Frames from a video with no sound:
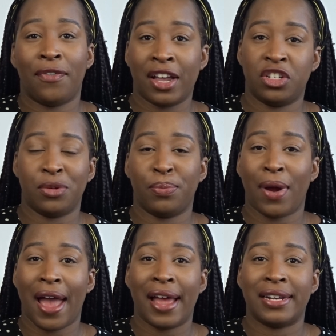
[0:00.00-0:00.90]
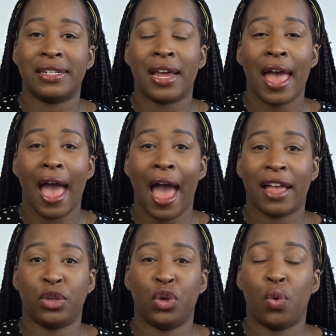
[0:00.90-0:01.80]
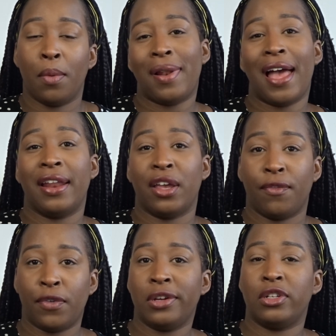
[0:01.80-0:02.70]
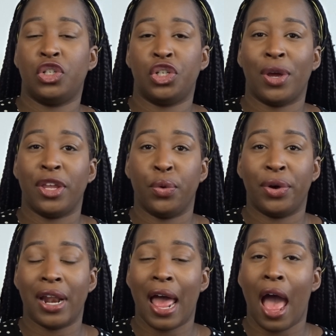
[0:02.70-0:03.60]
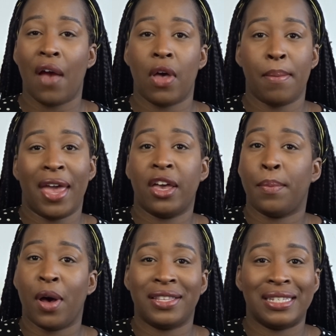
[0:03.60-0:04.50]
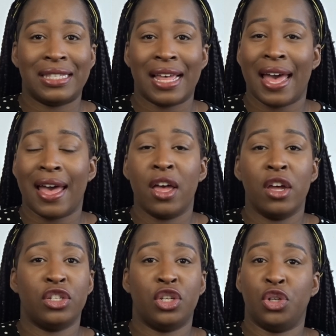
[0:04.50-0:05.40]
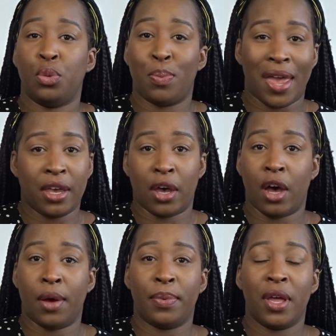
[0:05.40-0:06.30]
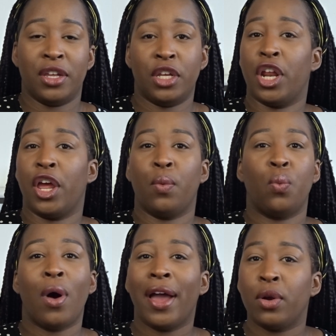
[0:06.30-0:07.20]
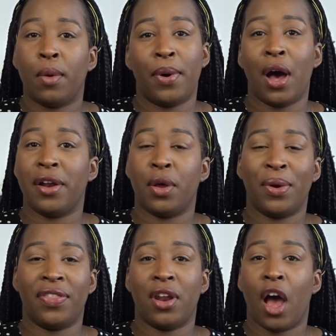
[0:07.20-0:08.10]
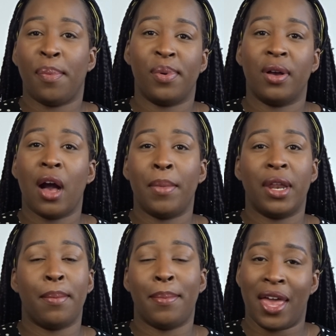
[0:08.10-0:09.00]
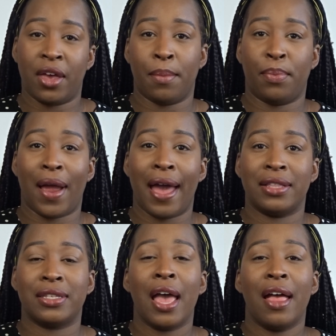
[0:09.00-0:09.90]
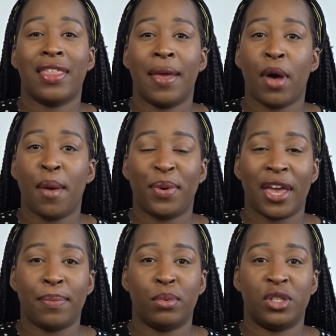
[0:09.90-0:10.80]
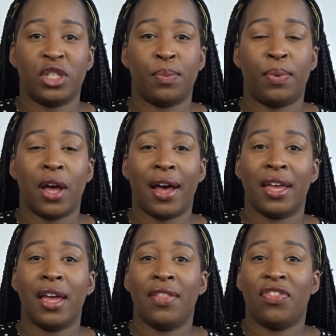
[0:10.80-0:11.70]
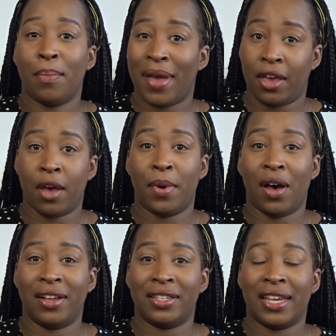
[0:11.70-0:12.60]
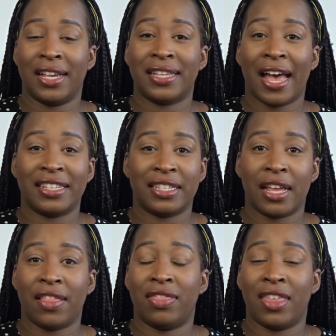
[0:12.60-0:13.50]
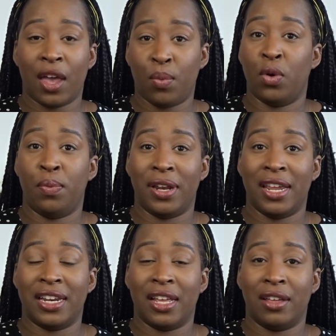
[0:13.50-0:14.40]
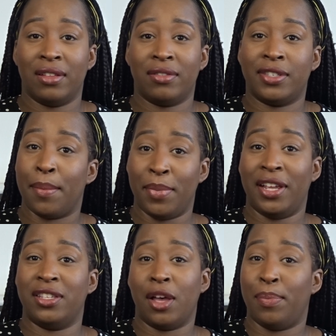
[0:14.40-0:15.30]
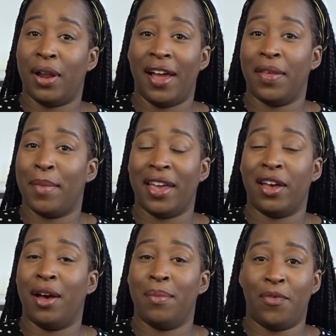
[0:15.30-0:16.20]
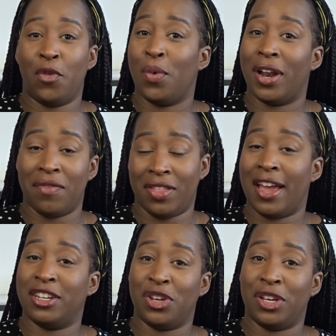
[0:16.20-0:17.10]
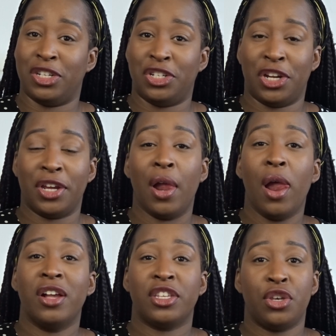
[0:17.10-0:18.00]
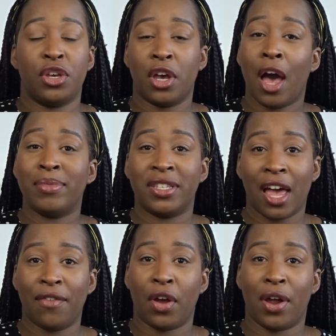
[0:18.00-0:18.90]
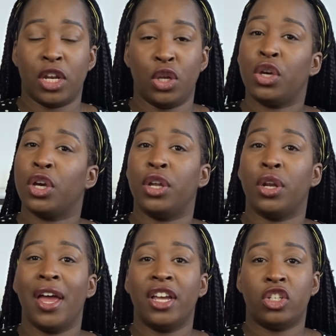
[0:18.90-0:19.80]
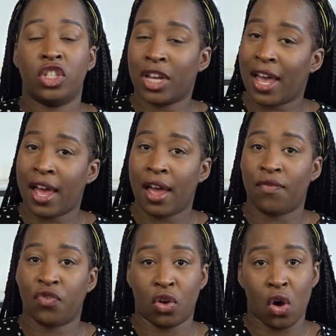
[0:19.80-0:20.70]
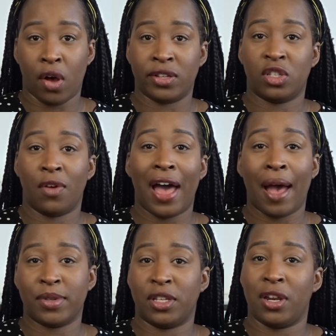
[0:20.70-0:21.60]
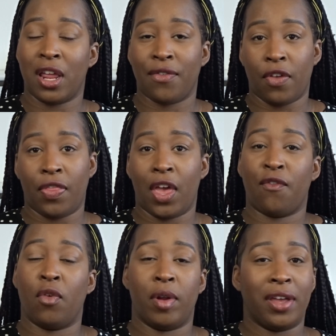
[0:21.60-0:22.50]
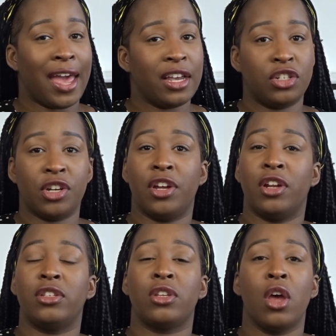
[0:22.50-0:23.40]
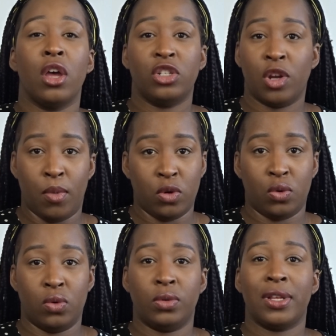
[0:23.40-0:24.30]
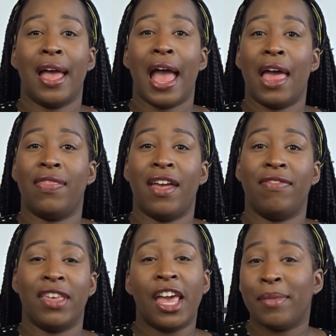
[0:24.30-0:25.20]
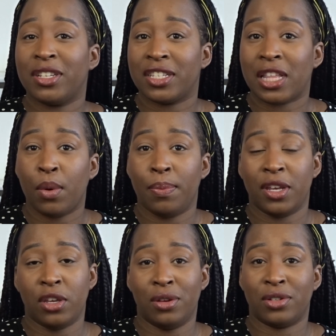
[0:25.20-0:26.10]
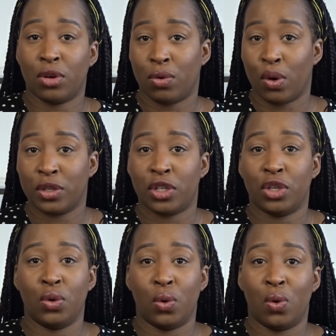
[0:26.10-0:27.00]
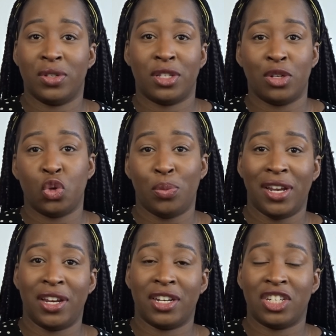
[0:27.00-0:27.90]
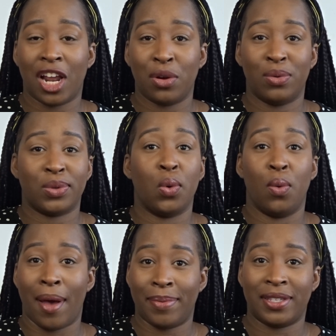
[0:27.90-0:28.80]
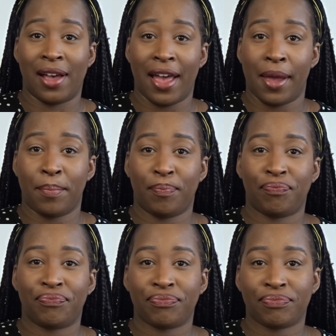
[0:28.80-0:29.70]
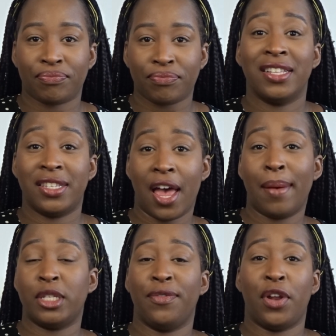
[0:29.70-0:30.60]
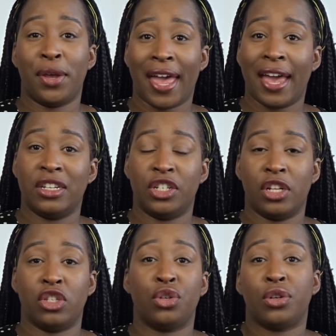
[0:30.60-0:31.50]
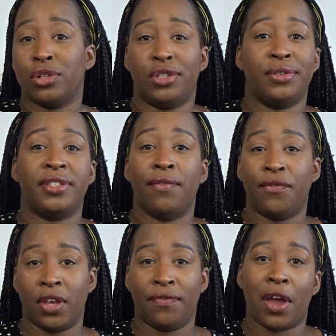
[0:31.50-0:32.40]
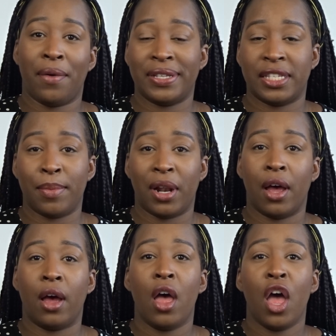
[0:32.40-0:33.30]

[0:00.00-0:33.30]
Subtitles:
fashion brand and you are planning a photo shoot and you're going to have a makeup artist there to do makeup, you know, why not partner with an up-and-coming makeup brand? They might be able to supply the makeup artist, as they will be needing somebody to apply the makeup for whenever they're doing a shoot. So you can come together and you can share the cost of absolutely everything from locations to models, and then the images that will be used across your social media channels or website. In terms of locations, you can do something very similar.